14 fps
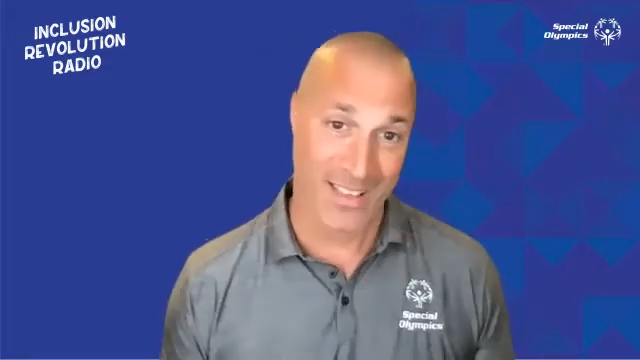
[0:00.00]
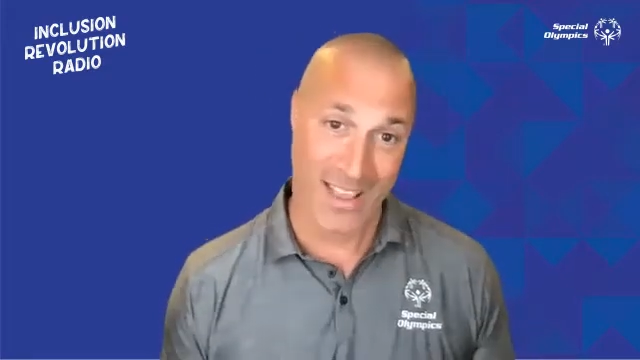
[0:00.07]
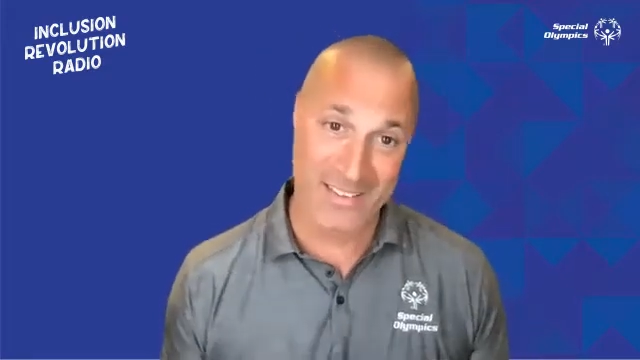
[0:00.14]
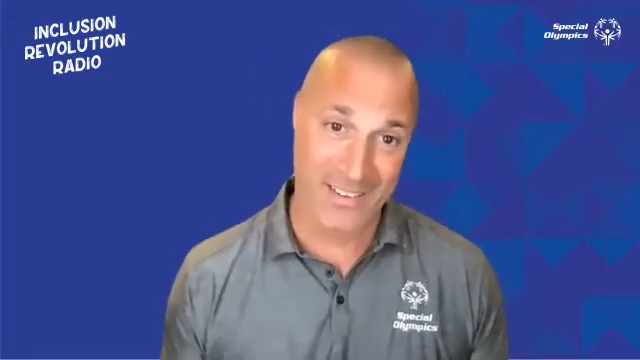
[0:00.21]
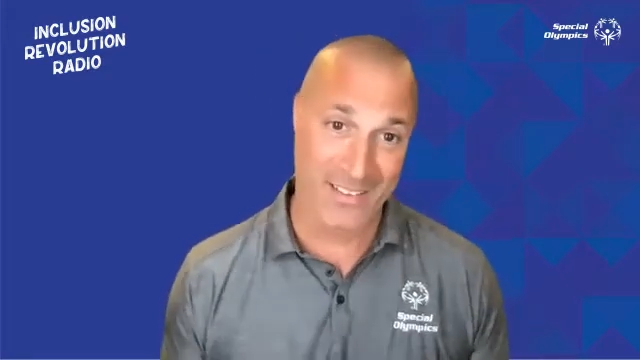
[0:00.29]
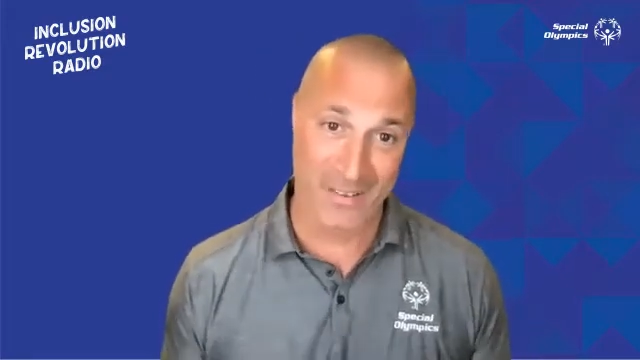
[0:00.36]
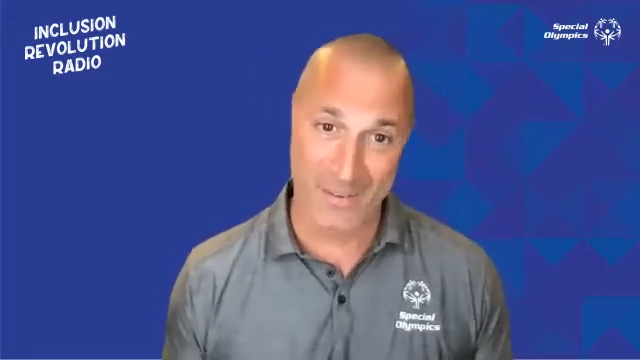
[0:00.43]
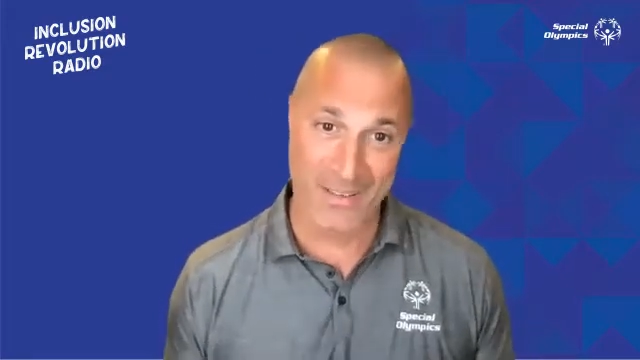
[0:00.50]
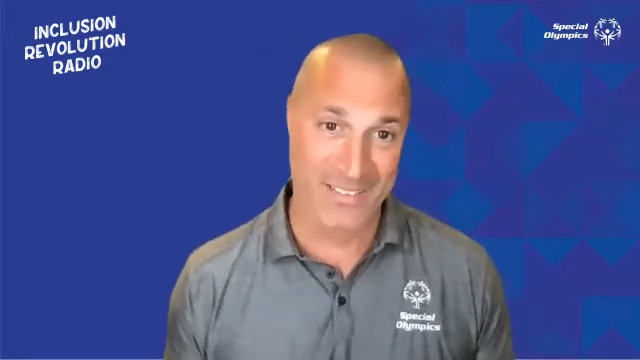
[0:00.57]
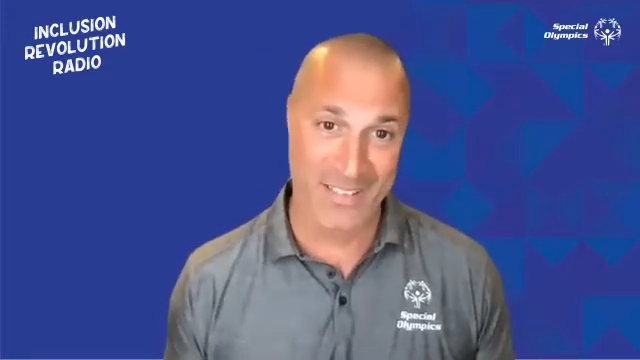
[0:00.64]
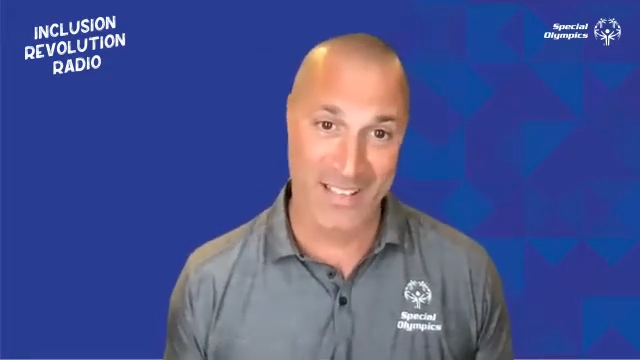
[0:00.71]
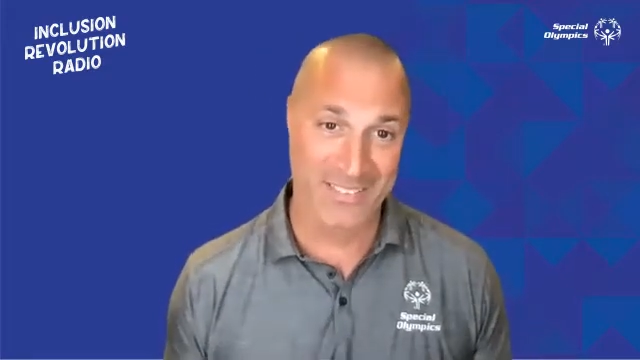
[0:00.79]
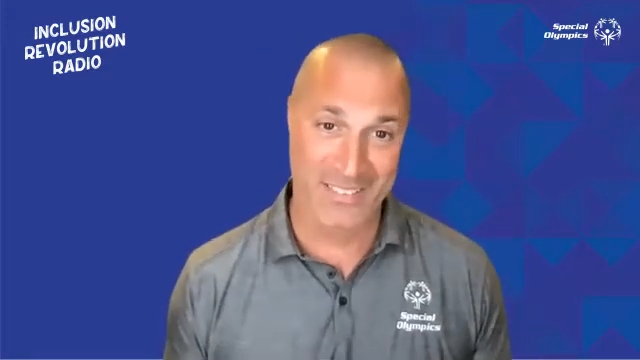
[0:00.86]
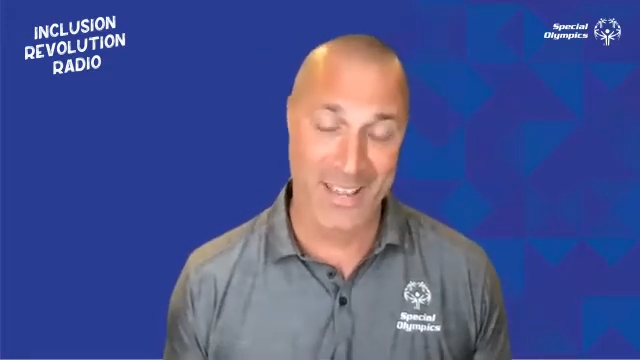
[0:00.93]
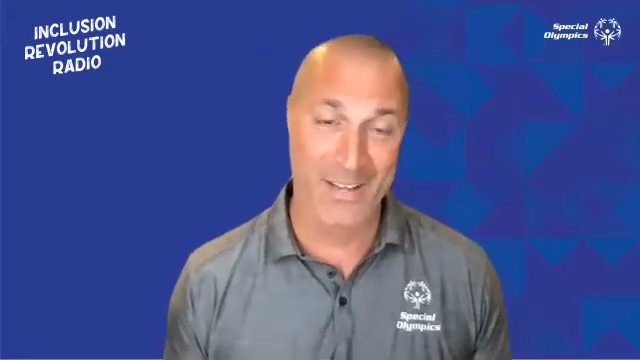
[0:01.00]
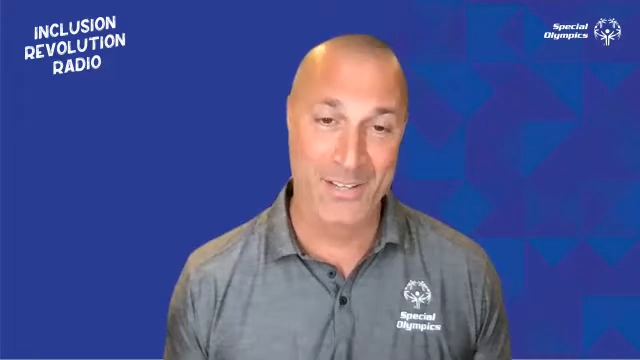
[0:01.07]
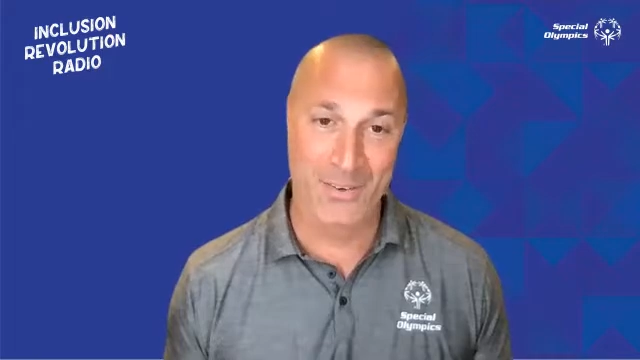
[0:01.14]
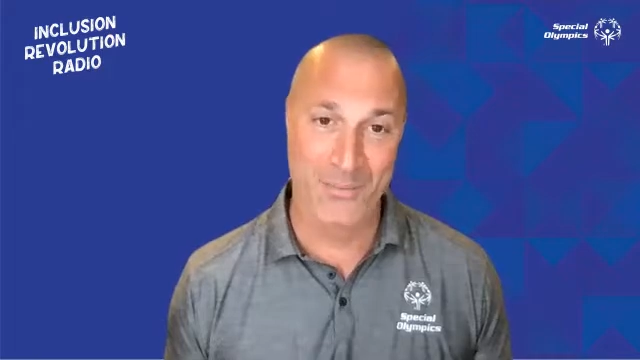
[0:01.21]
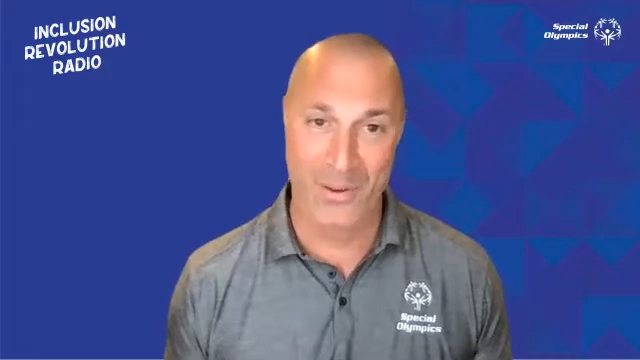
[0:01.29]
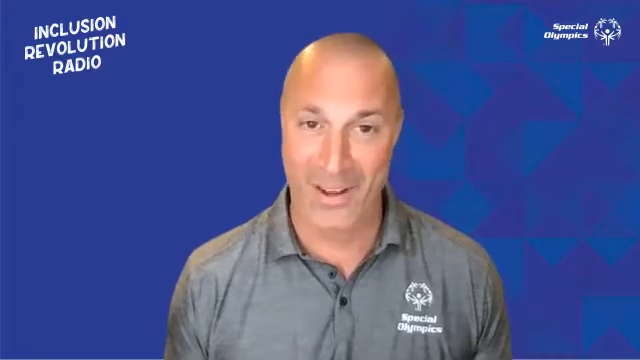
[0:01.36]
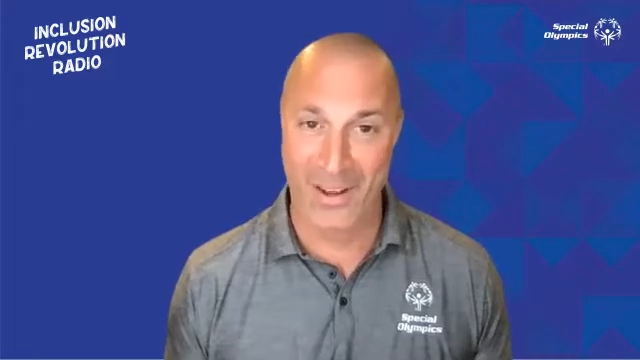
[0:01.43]
that's the
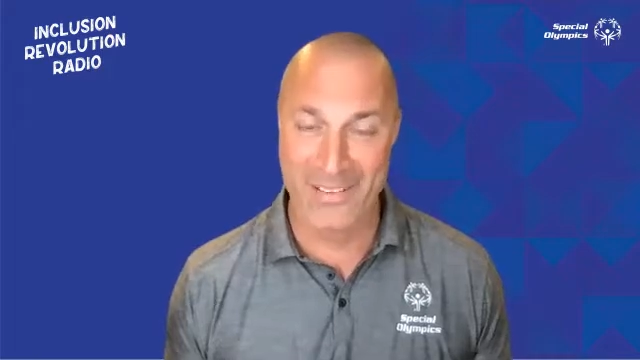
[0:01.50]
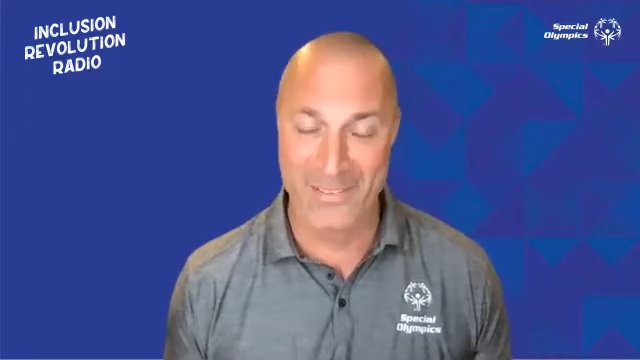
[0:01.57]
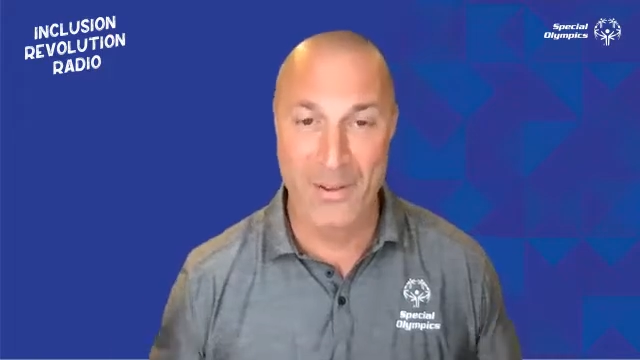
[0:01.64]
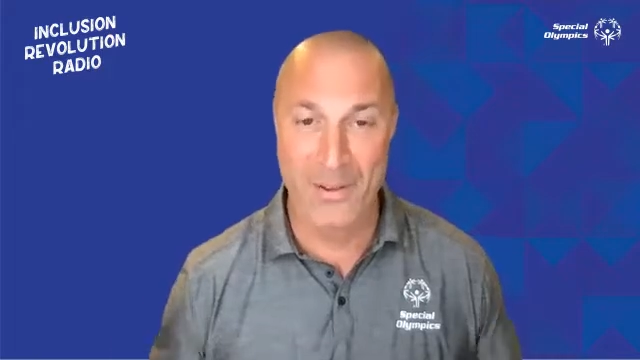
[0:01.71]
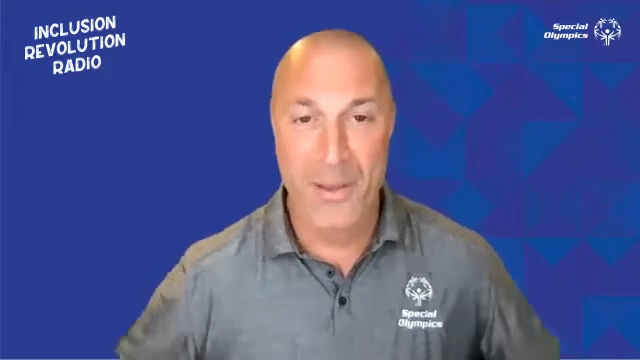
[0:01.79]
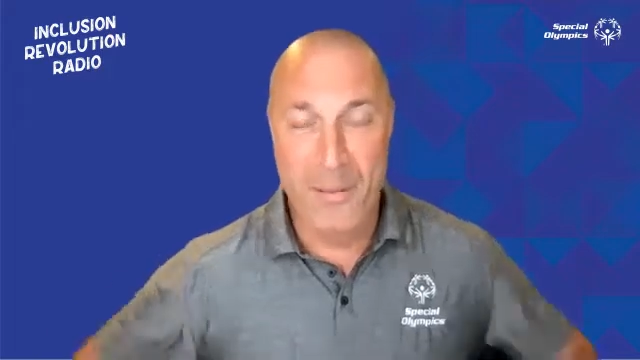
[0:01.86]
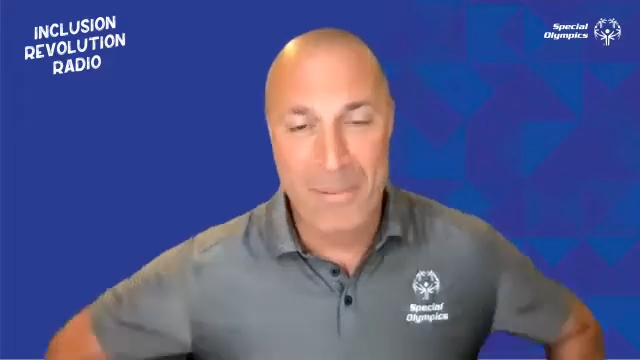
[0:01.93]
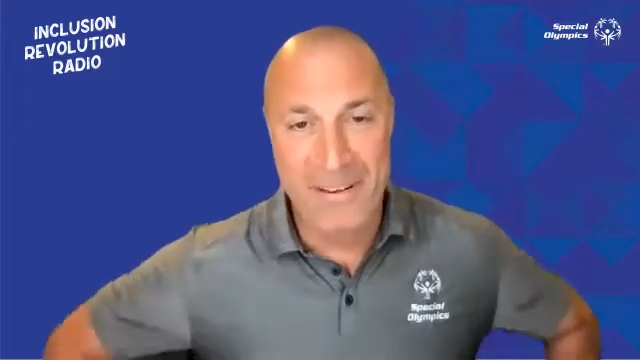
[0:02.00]
nature of what I do,